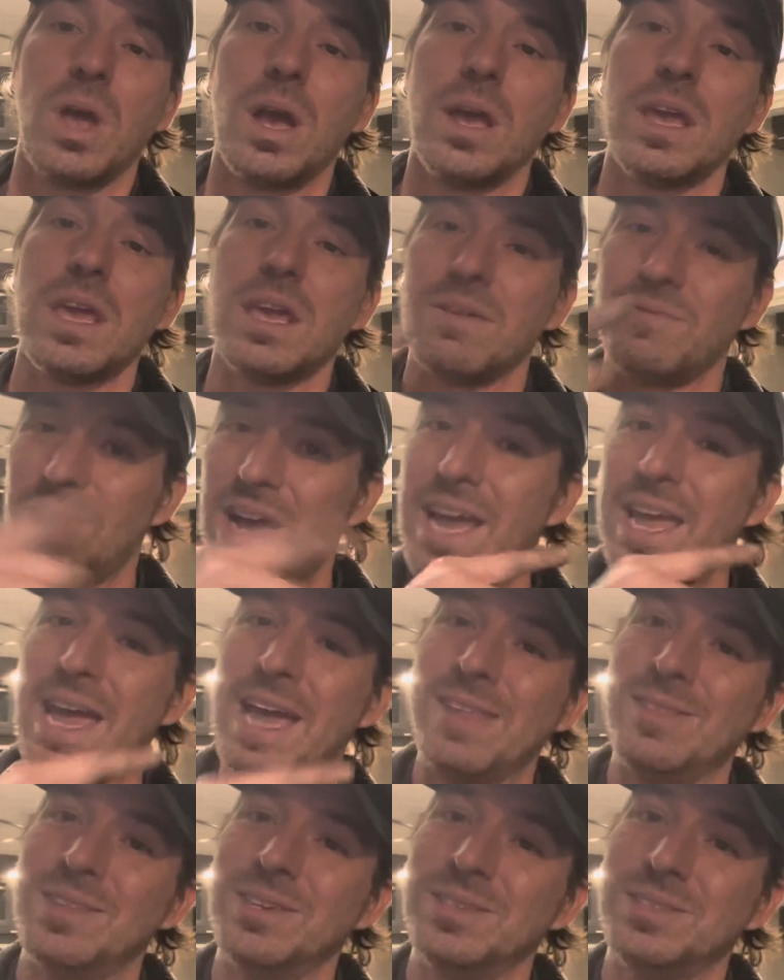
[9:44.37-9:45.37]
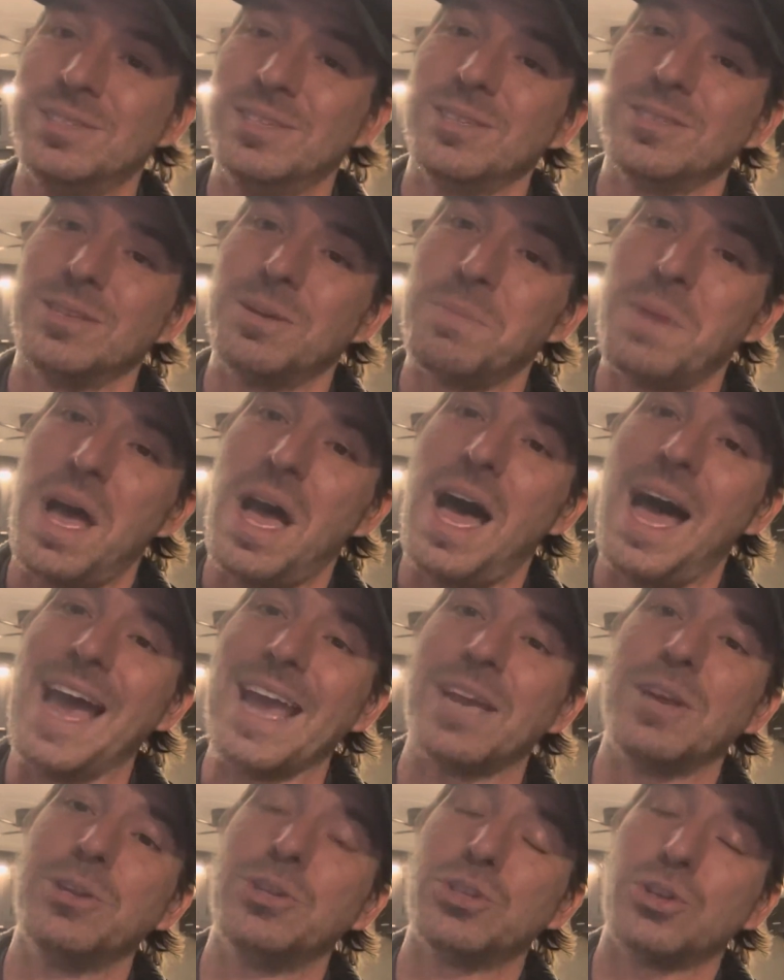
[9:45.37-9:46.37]
If I had this system, I
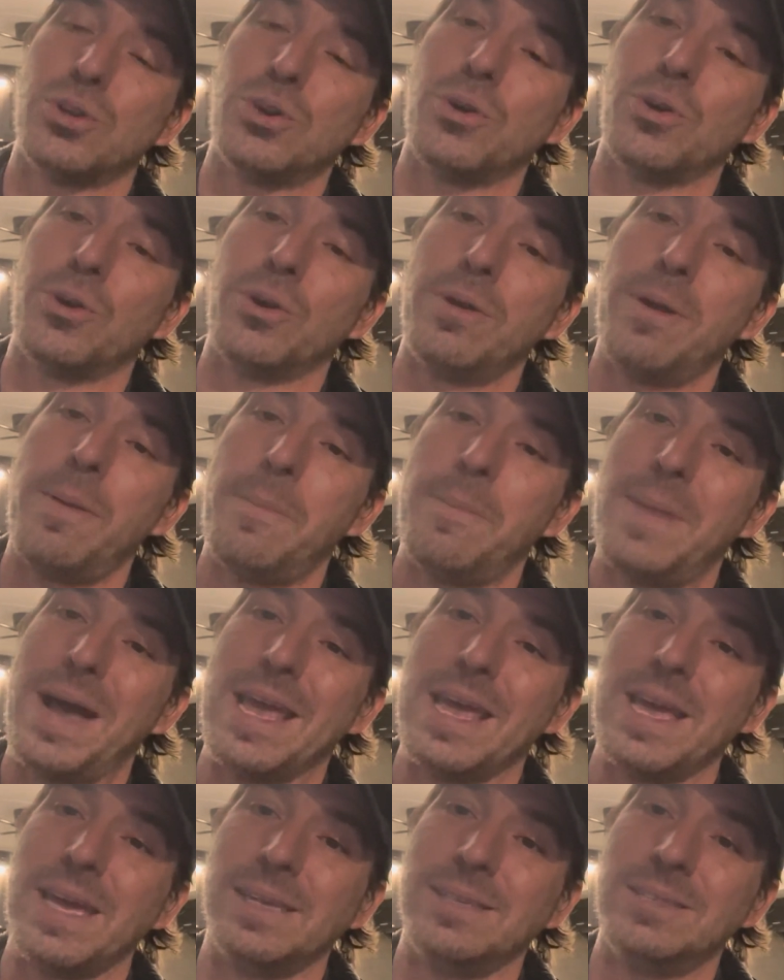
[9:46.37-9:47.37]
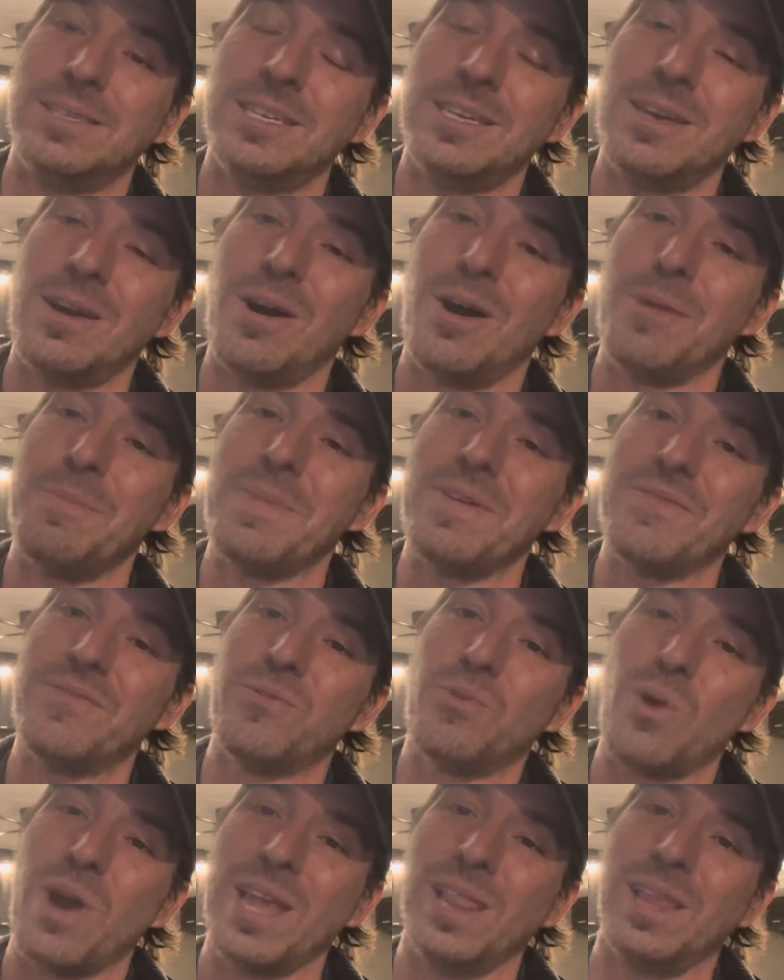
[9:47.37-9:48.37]
could turn my AC on
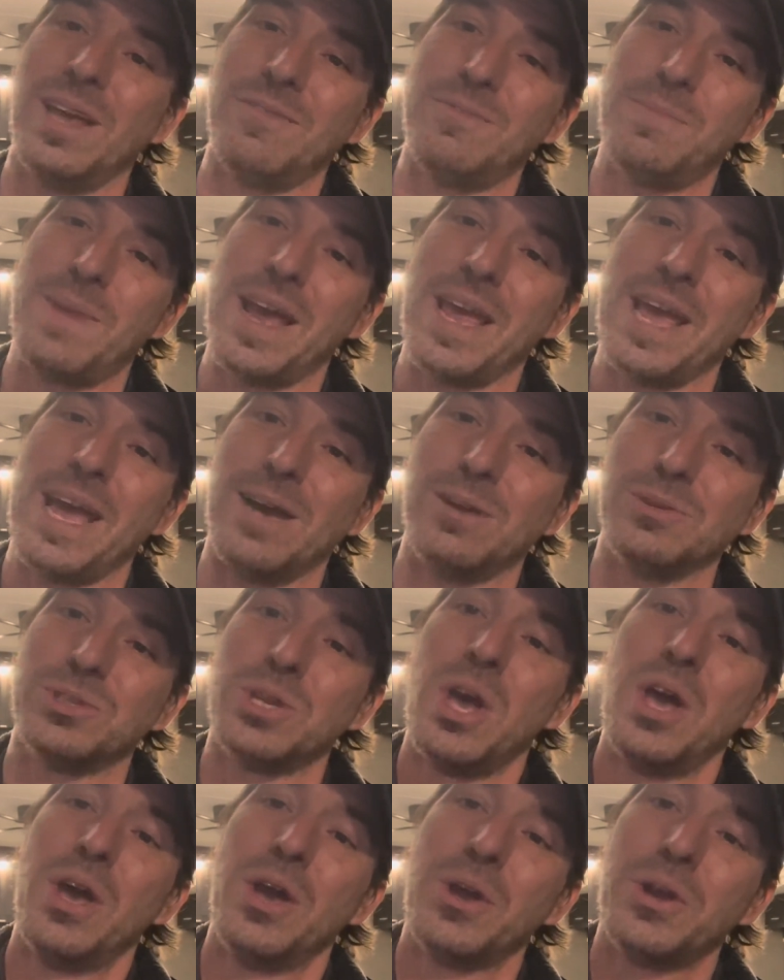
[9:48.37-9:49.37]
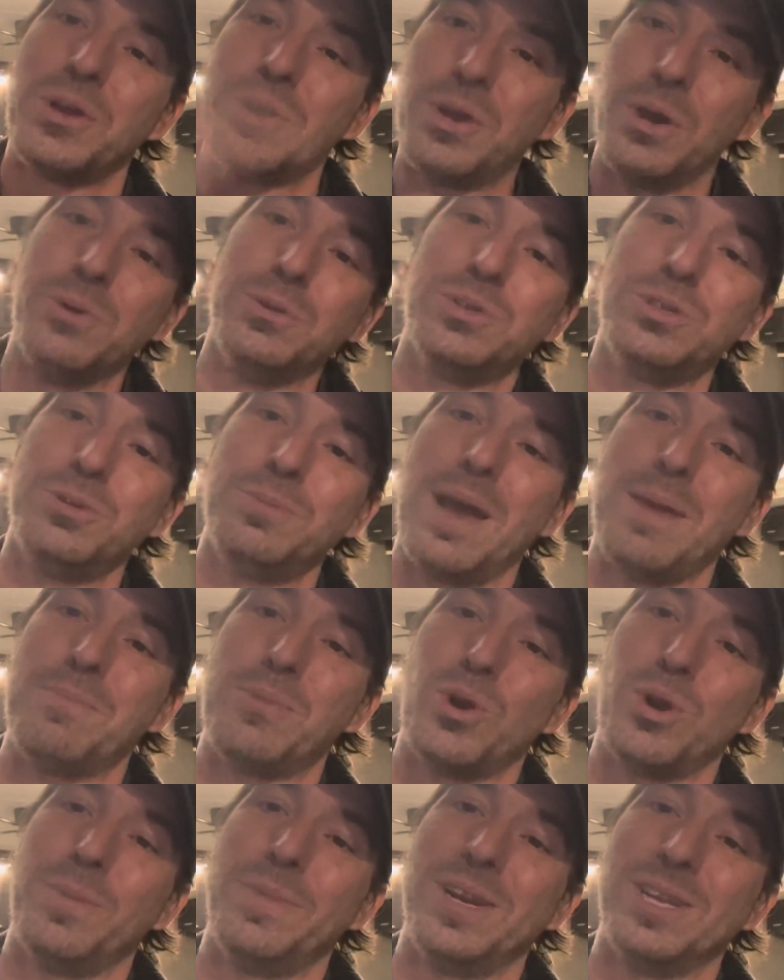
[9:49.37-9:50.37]
before I left my house, go to my
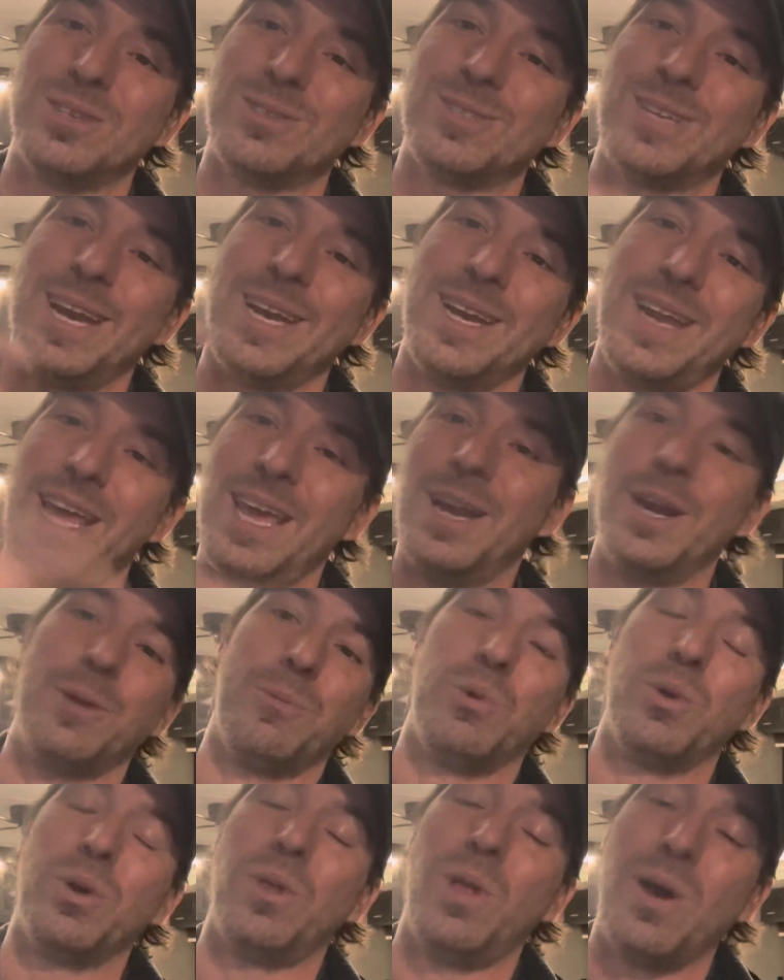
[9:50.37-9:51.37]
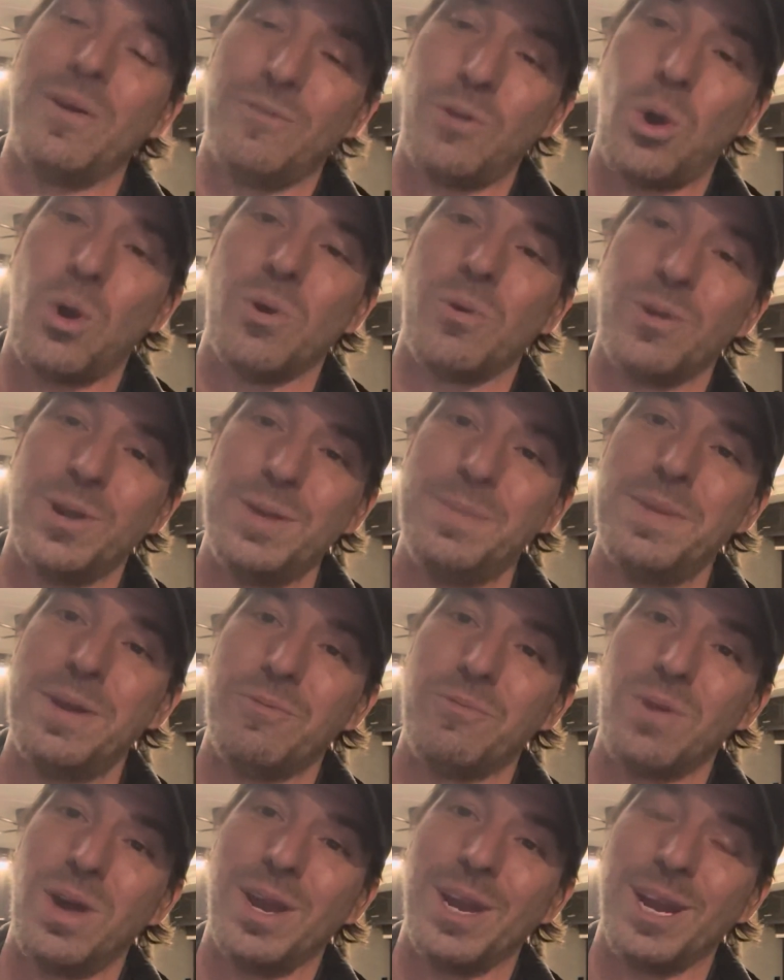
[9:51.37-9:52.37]
permanent site, and it will have already been
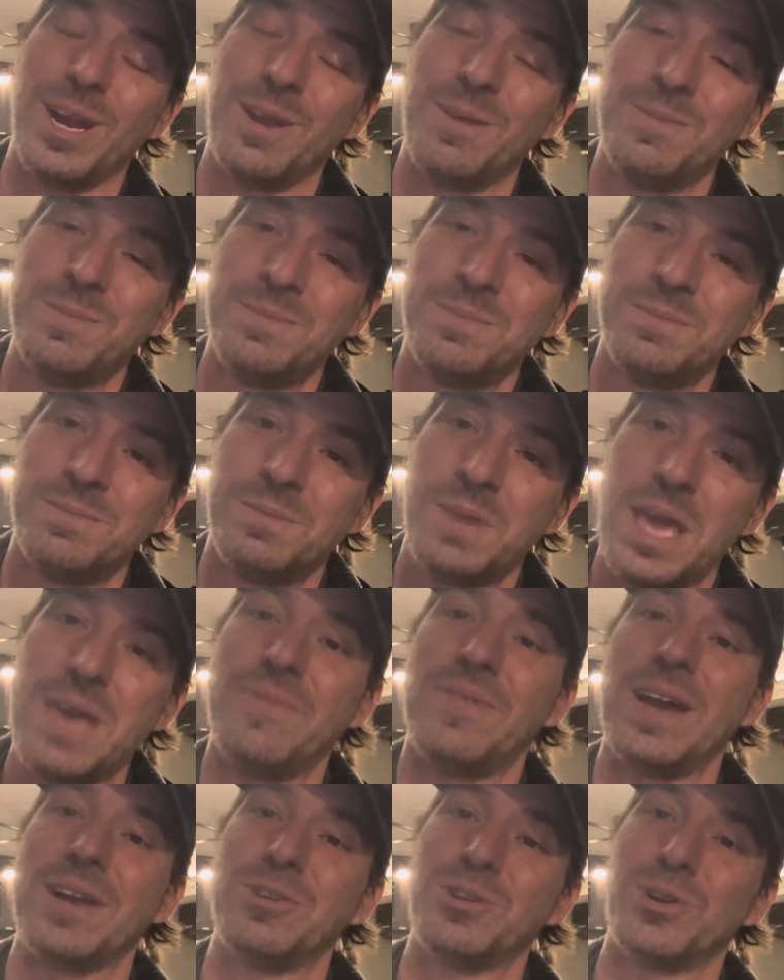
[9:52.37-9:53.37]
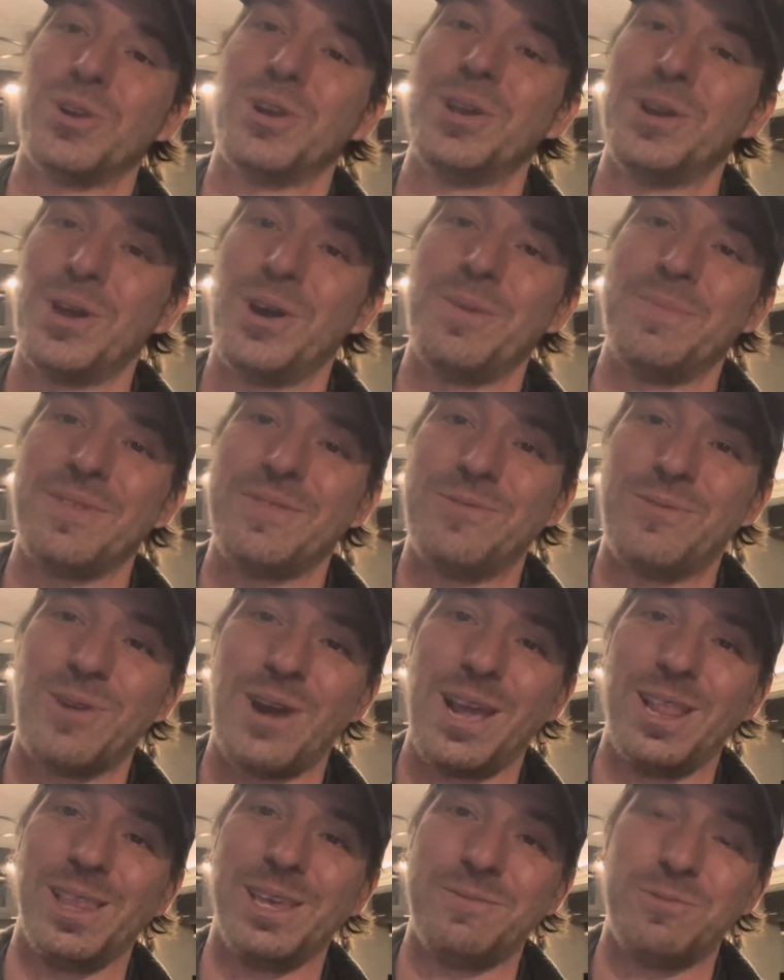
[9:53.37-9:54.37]
running. If I turn it on before I
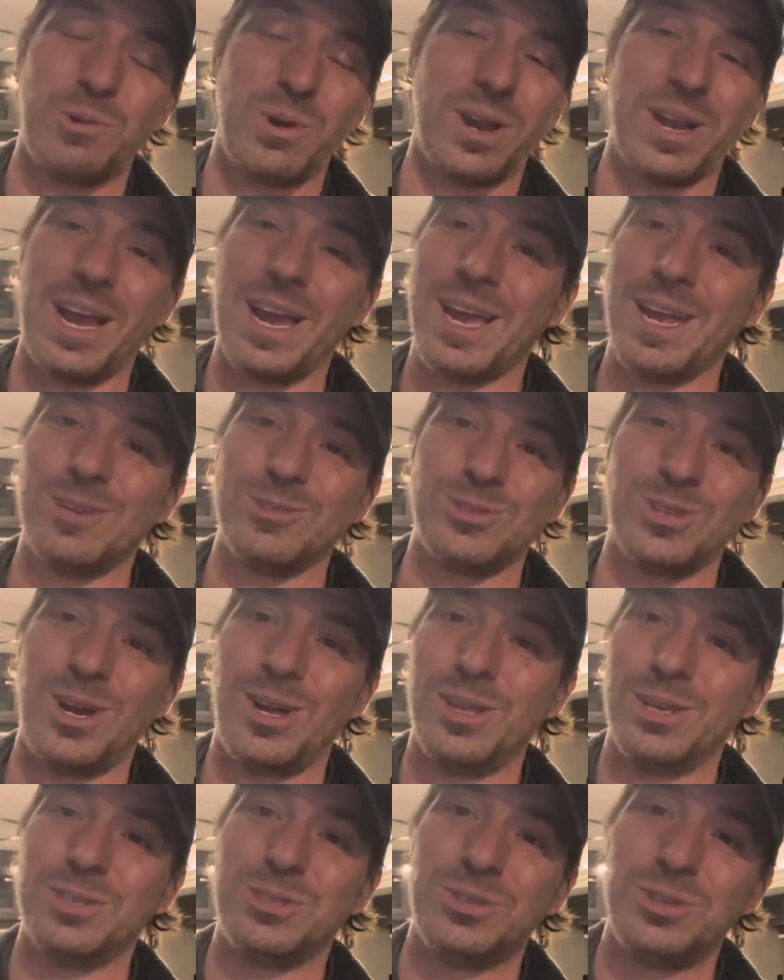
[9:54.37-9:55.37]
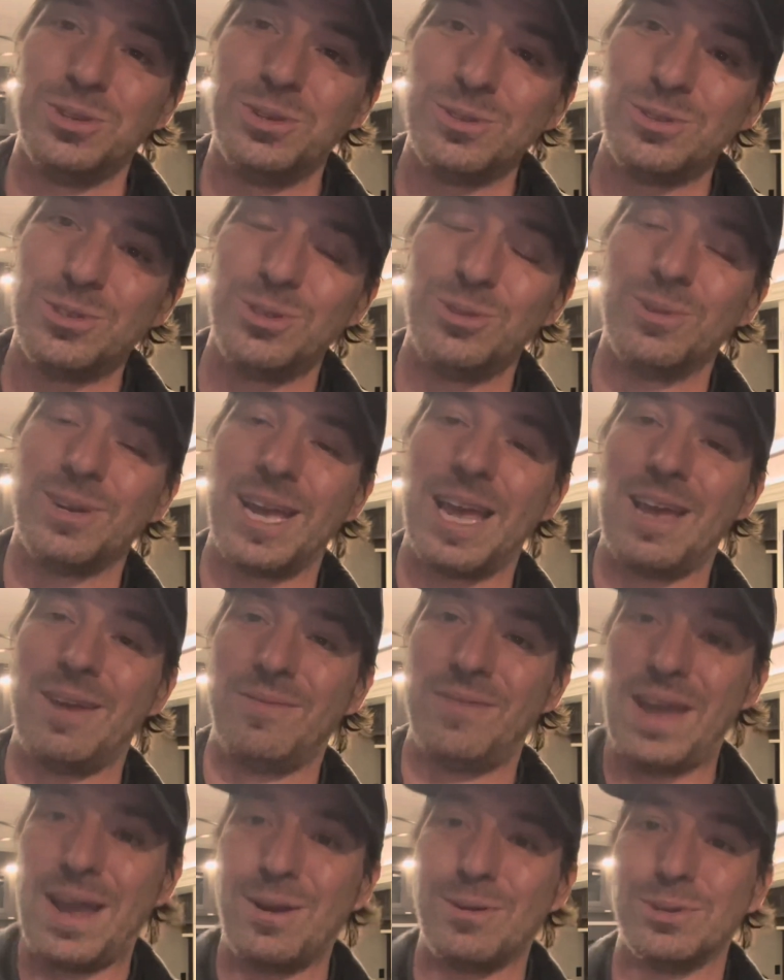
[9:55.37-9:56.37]
leave work, I got a solid 2.5
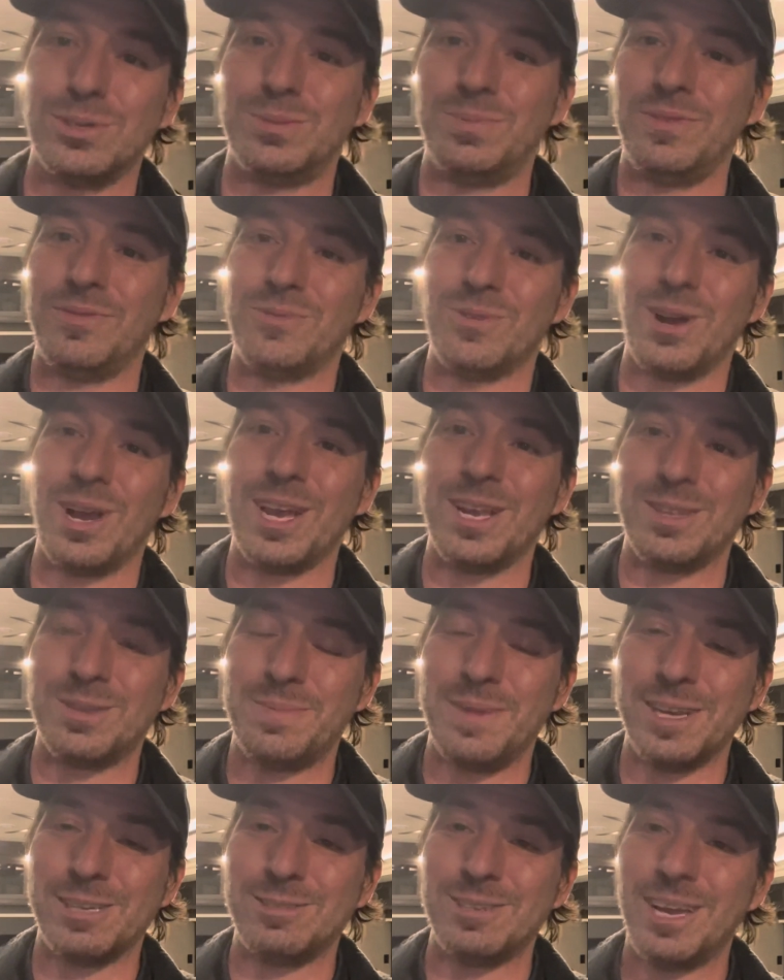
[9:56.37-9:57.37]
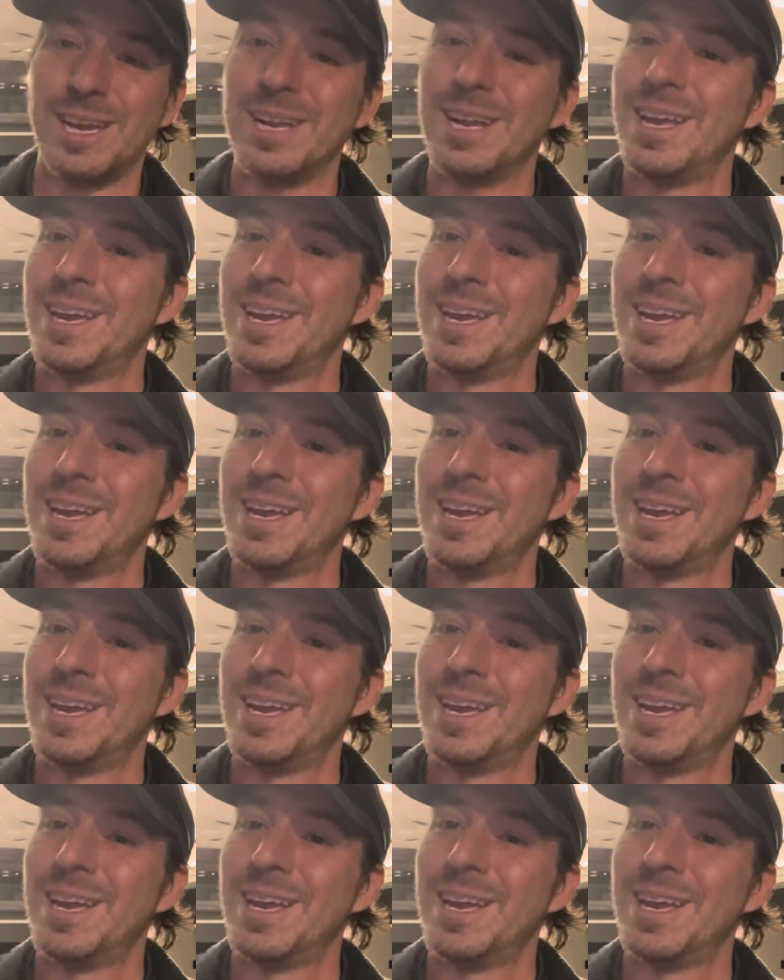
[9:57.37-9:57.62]
hours before I get to my site,